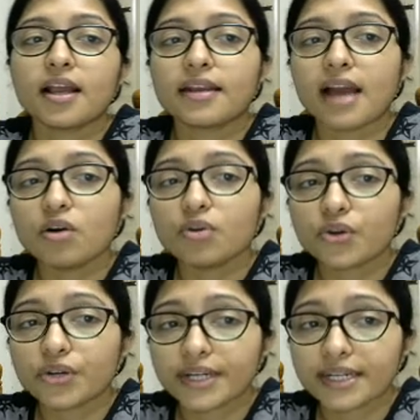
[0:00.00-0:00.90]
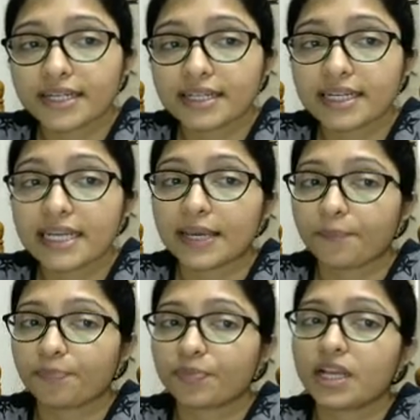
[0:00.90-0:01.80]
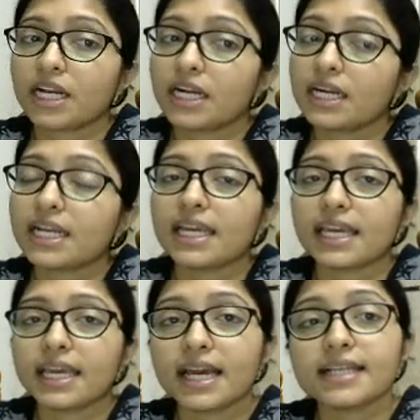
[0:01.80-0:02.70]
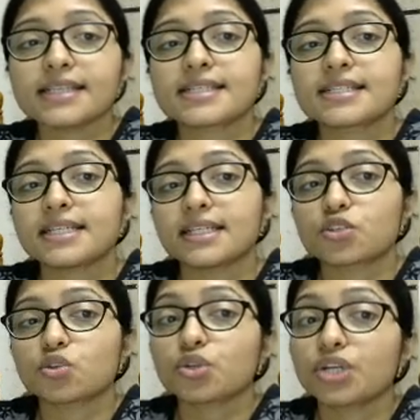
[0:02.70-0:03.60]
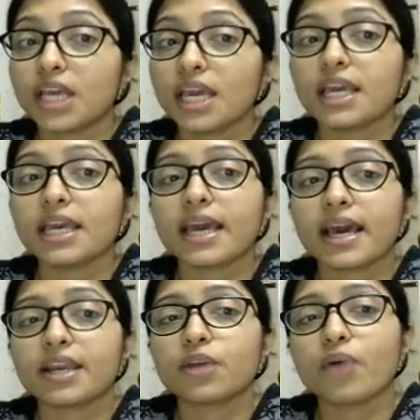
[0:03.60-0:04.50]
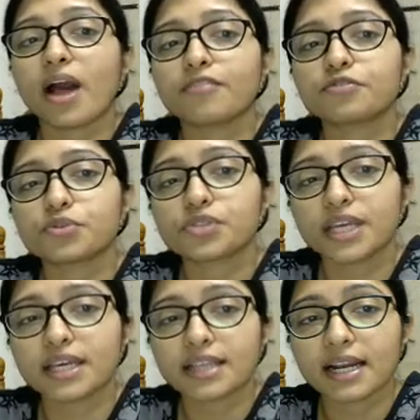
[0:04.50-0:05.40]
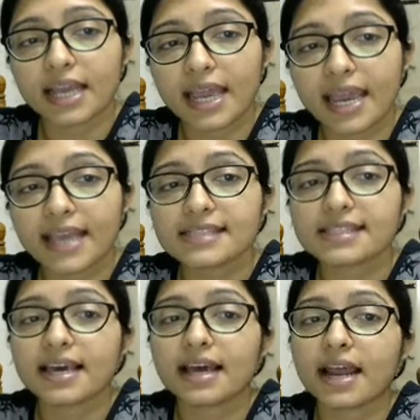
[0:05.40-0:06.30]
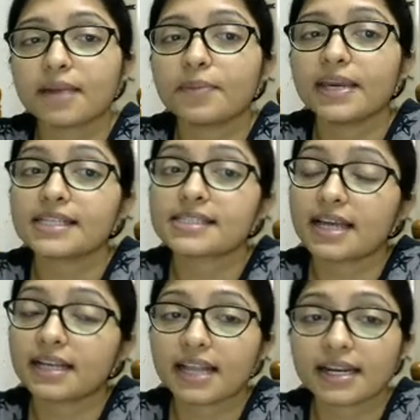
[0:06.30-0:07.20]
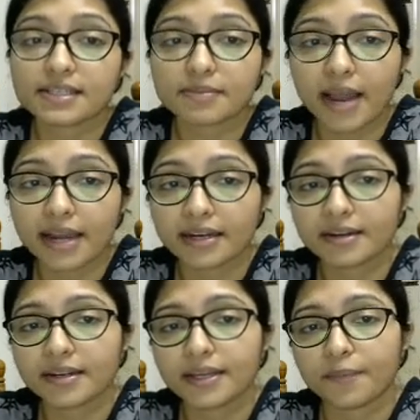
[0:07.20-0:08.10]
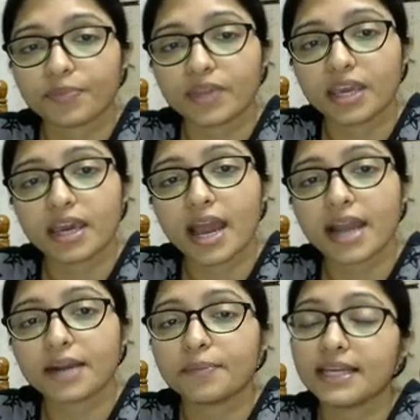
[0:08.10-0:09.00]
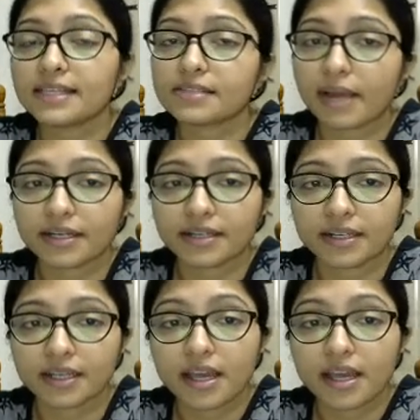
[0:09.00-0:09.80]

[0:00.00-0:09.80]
Now T, here is T. So T, here you have to think that A is there and B is there, that is mandatory, A and B is mandatory.